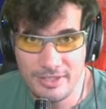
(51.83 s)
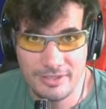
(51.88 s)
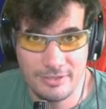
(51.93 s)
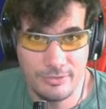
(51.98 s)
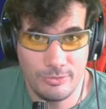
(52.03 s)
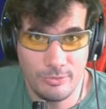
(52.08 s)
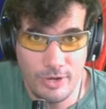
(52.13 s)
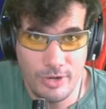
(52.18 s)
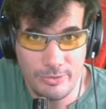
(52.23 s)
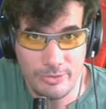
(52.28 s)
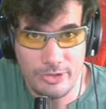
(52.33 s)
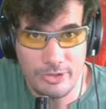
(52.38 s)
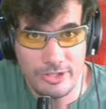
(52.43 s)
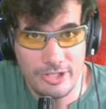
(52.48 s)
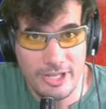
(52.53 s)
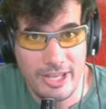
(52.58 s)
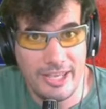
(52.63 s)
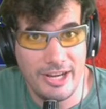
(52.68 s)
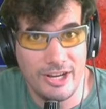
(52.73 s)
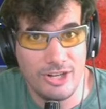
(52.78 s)
one should
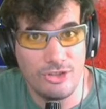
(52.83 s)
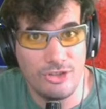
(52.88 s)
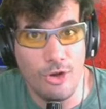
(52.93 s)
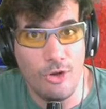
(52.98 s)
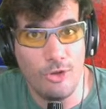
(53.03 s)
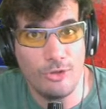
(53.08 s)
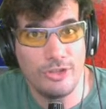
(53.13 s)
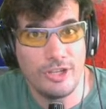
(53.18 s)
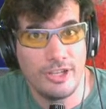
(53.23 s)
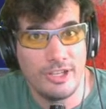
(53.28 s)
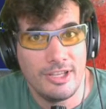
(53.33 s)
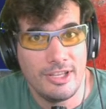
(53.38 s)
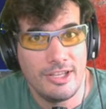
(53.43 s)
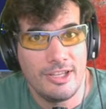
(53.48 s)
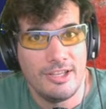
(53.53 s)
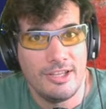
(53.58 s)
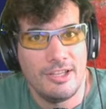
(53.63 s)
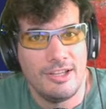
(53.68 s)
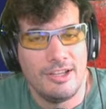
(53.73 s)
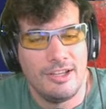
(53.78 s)
say an adult,
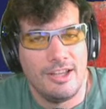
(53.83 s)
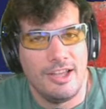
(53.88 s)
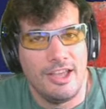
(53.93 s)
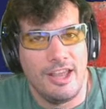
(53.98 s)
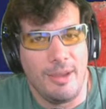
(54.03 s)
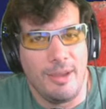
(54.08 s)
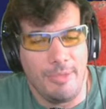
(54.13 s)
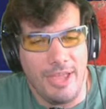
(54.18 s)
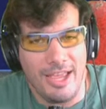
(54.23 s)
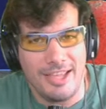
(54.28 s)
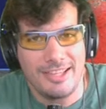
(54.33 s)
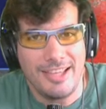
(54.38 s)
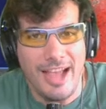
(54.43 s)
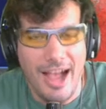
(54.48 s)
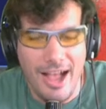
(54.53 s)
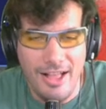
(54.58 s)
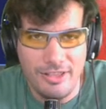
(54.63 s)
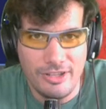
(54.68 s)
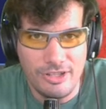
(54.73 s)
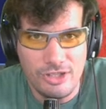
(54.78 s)
and I'm not in
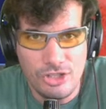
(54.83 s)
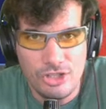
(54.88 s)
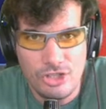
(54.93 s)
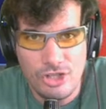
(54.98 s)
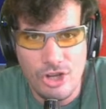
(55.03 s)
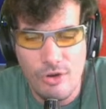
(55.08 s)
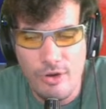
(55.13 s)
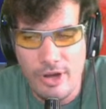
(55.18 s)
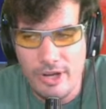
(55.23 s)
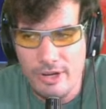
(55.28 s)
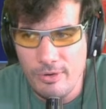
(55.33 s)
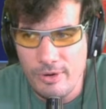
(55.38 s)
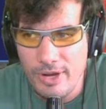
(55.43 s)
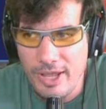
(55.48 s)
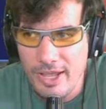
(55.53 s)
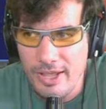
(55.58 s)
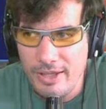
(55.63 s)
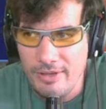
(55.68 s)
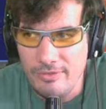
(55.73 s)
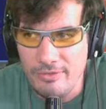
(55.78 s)
college, so I don't
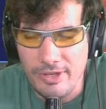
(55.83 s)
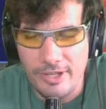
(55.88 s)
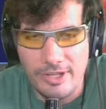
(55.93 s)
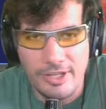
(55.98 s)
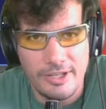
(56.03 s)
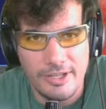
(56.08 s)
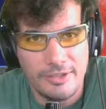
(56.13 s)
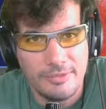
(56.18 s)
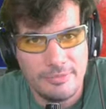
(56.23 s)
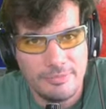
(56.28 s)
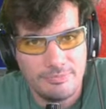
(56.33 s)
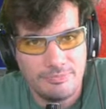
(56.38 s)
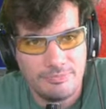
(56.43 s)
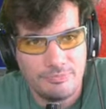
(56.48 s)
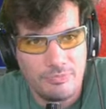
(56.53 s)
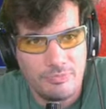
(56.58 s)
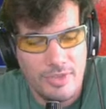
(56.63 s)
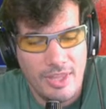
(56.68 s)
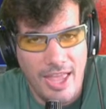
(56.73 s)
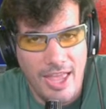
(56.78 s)
have
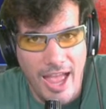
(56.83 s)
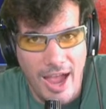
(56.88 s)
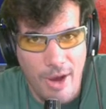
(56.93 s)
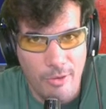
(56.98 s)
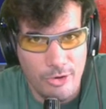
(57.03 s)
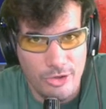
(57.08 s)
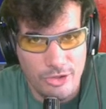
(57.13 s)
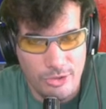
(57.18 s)
hours